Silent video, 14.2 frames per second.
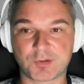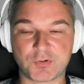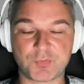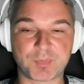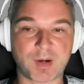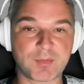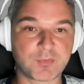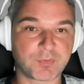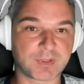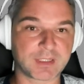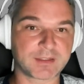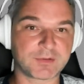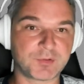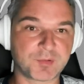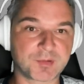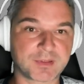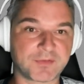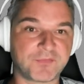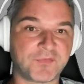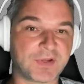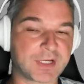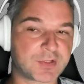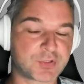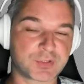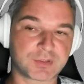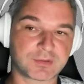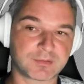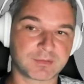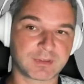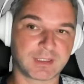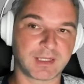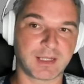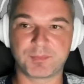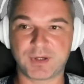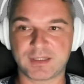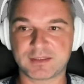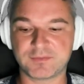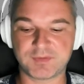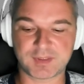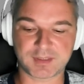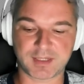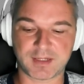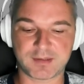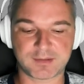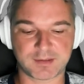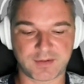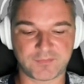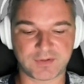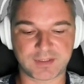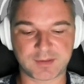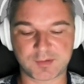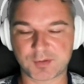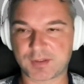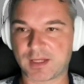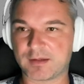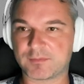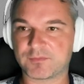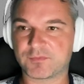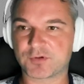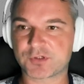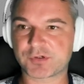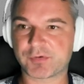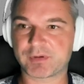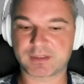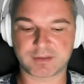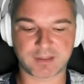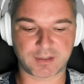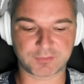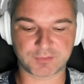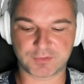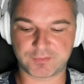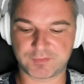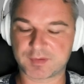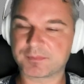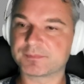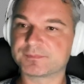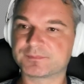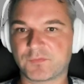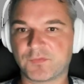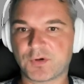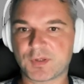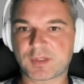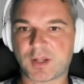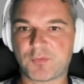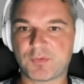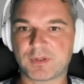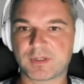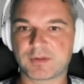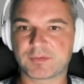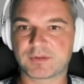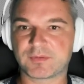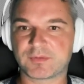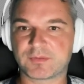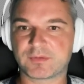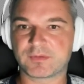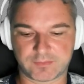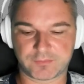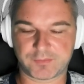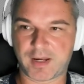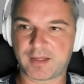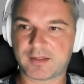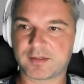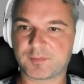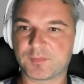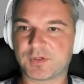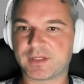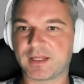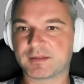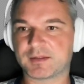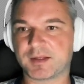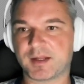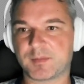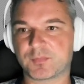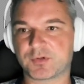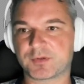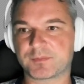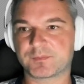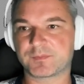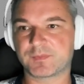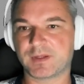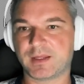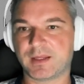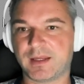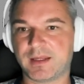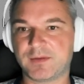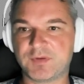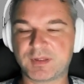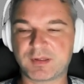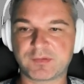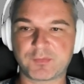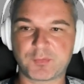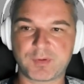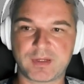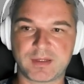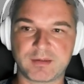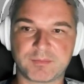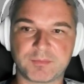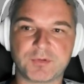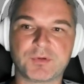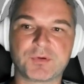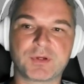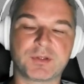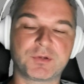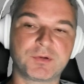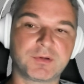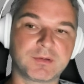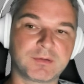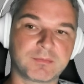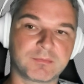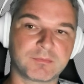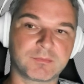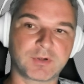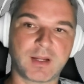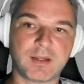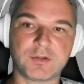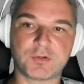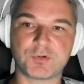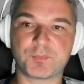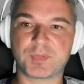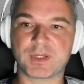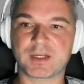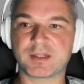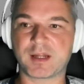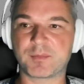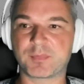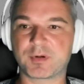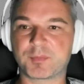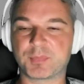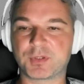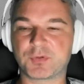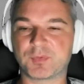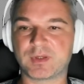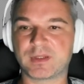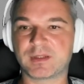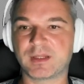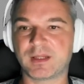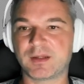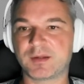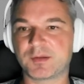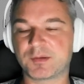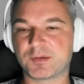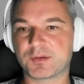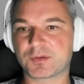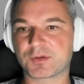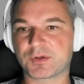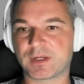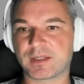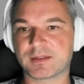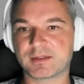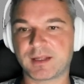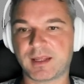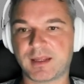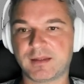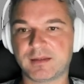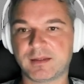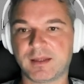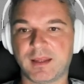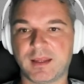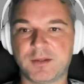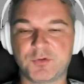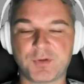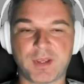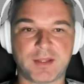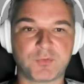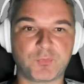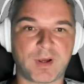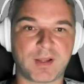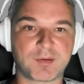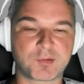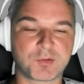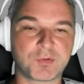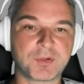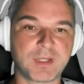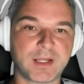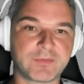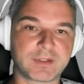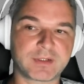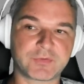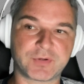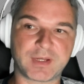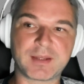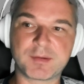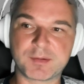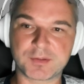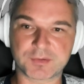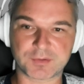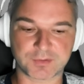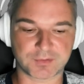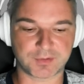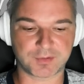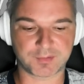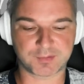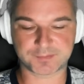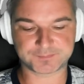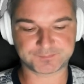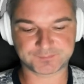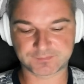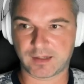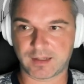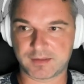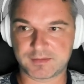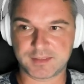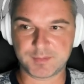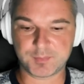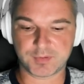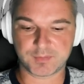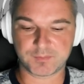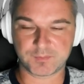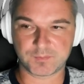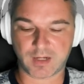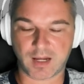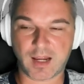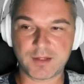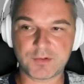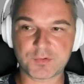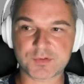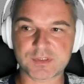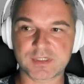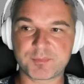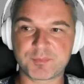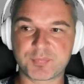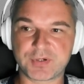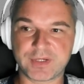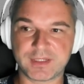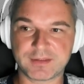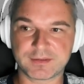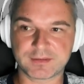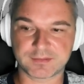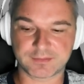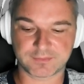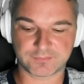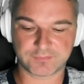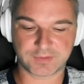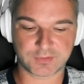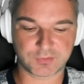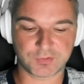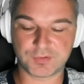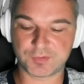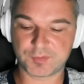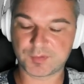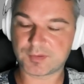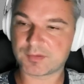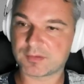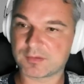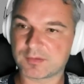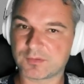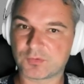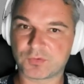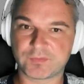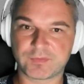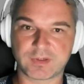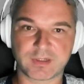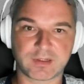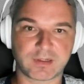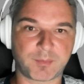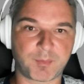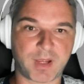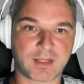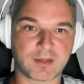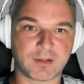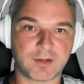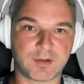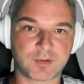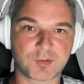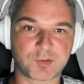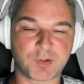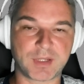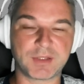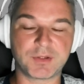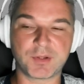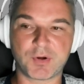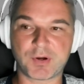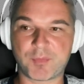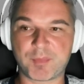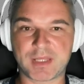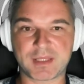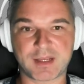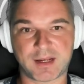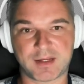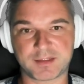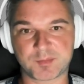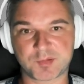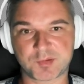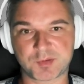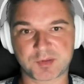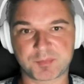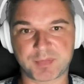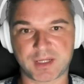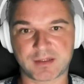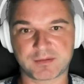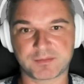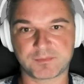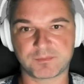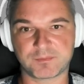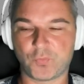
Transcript: So you probably want to use a fixture. But in this case, I think it's okay for showing how to do this. So first I want to randomly get a number. And this is the way you can do it, right? You pick a number between 0 and 10 and you add 1. So you never create 0 to this. A tip I usually print the to-dos to the command log so I know how many items to expect.